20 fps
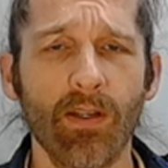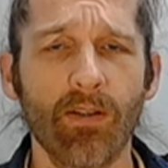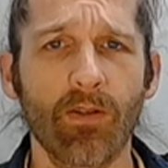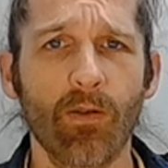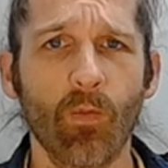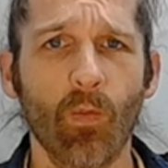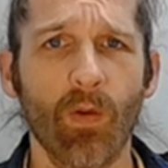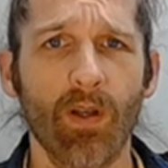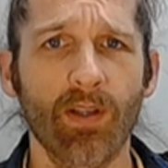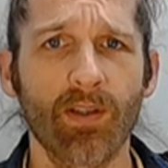to
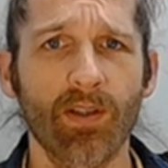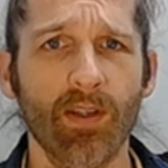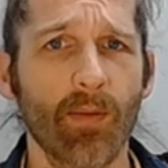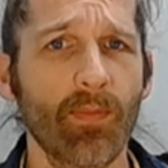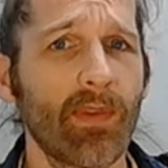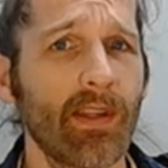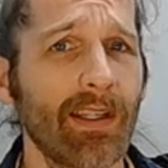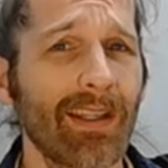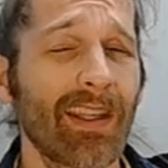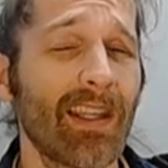which
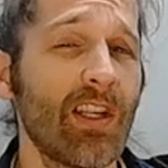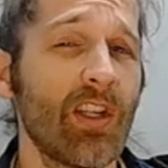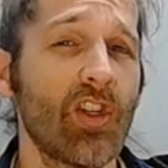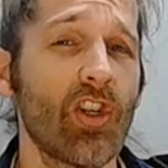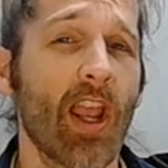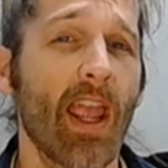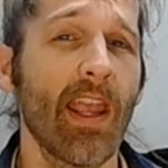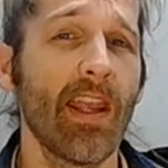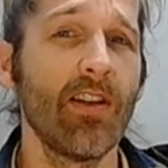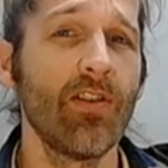something can
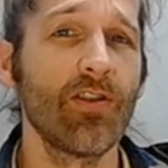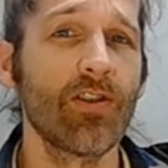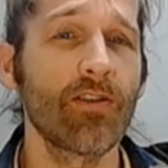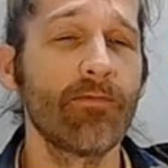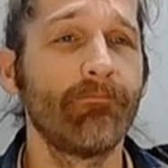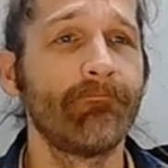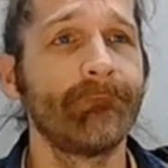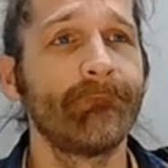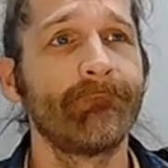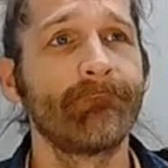change.
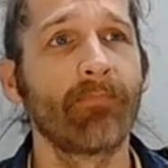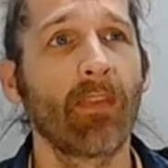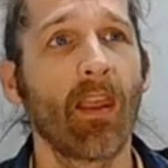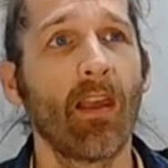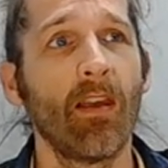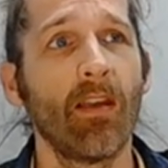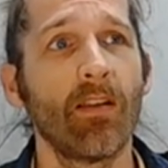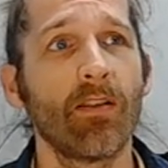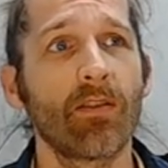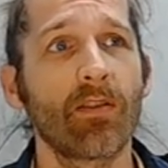
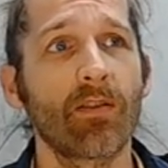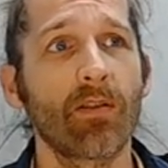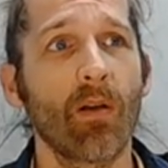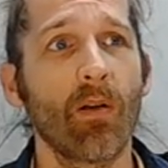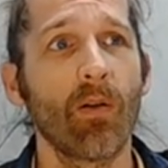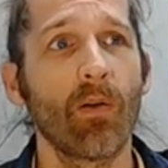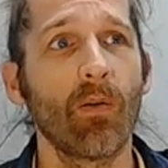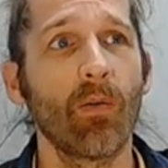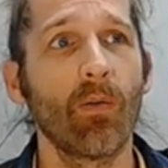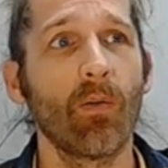
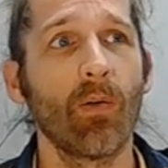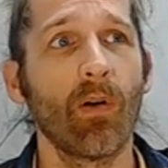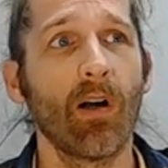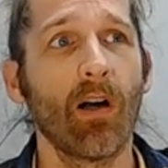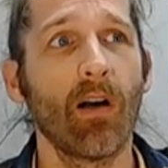So